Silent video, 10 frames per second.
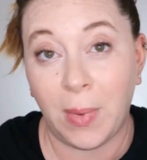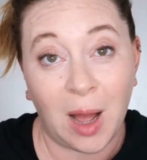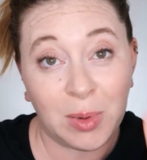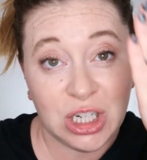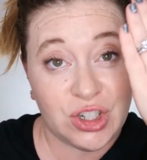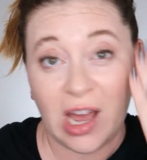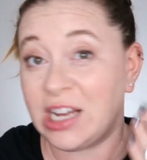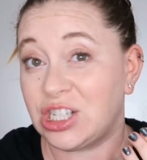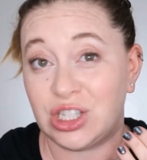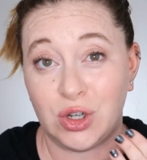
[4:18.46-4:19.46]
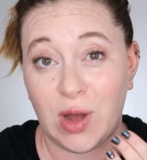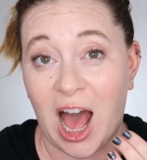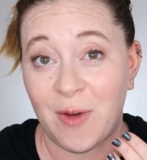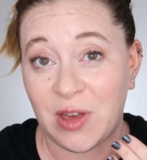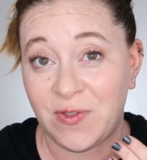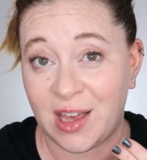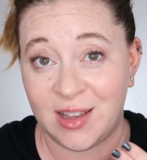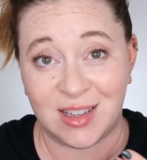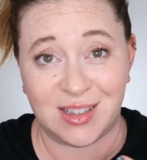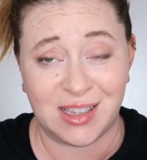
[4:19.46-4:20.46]
I'm going to try and just do half my
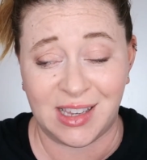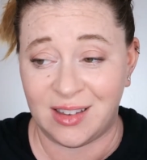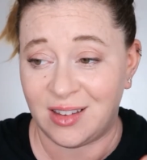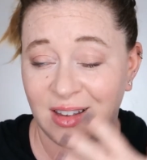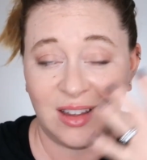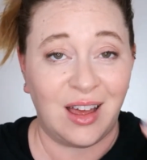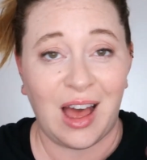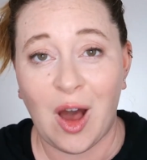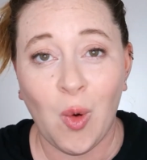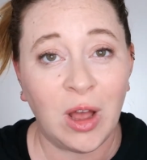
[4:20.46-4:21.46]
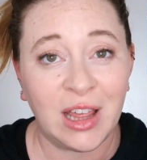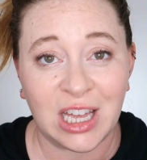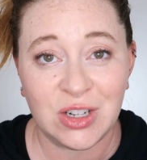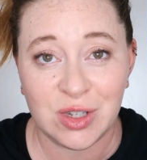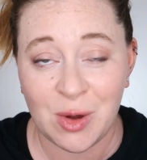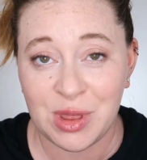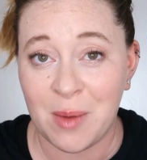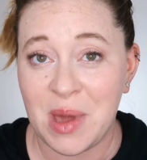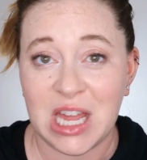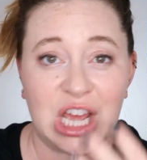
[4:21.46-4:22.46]
face and see how well I can do that
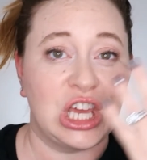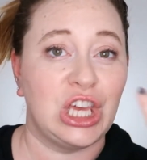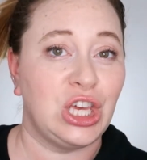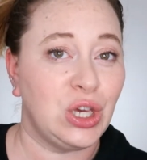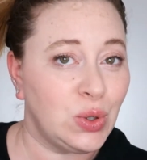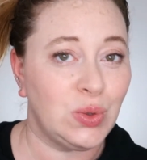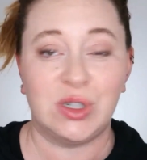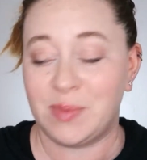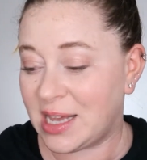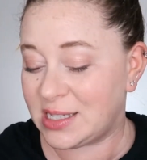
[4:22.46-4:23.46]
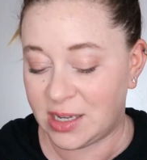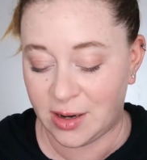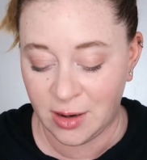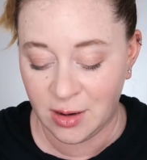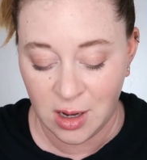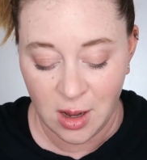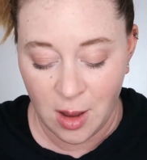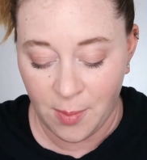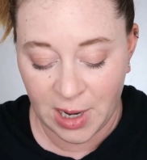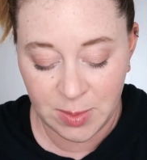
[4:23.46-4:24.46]
without making a huge mess here.
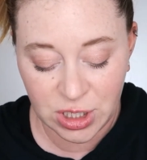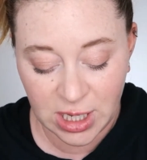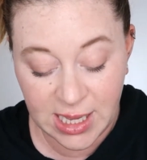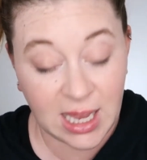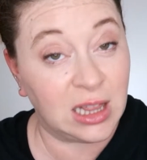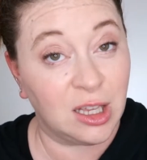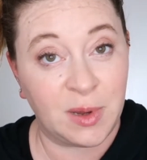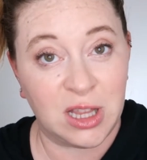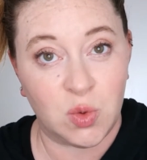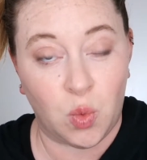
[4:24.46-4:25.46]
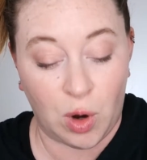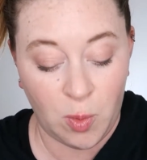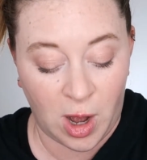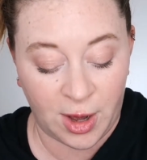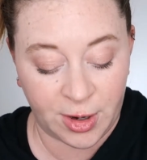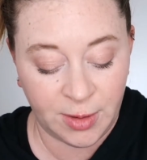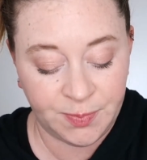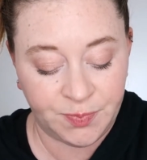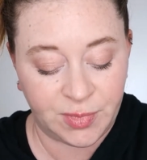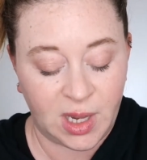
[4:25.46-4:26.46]
But I'm just going to take a little bit of this warm
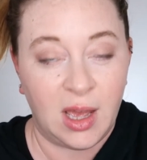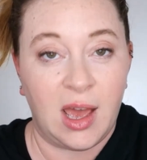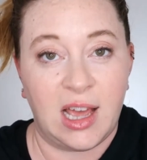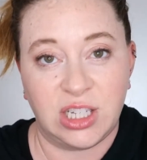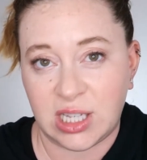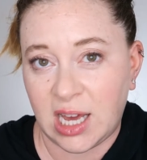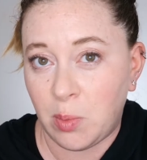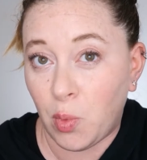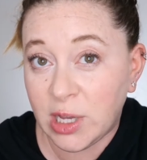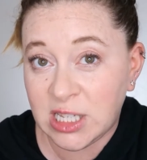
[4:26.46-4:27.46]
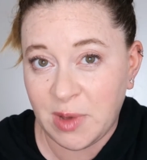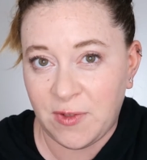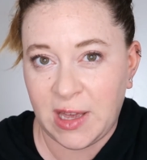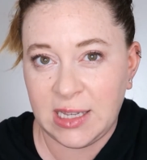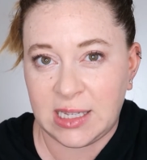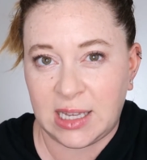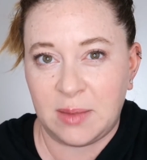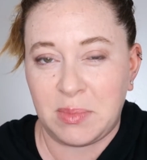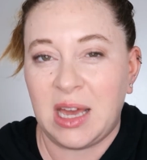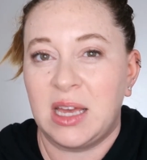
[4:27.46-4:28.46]
water and just kind of moisten my face to
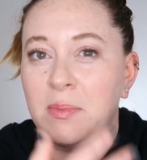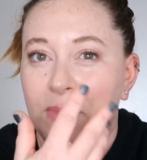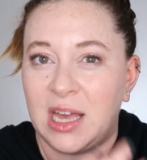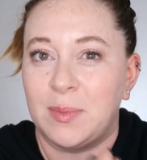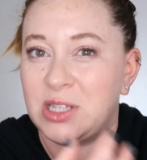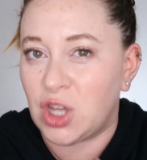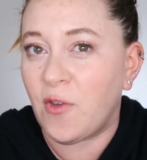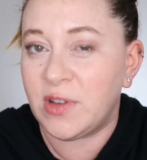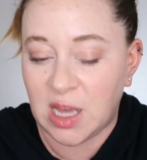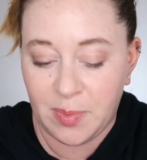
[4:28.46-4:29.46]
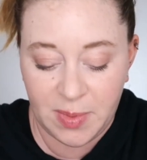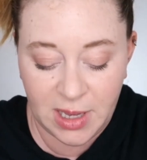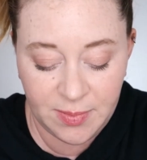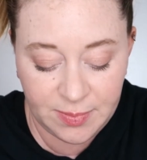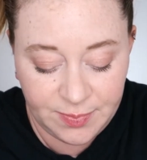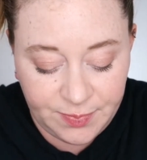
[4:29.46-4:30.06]
get my makeup softened up a bit.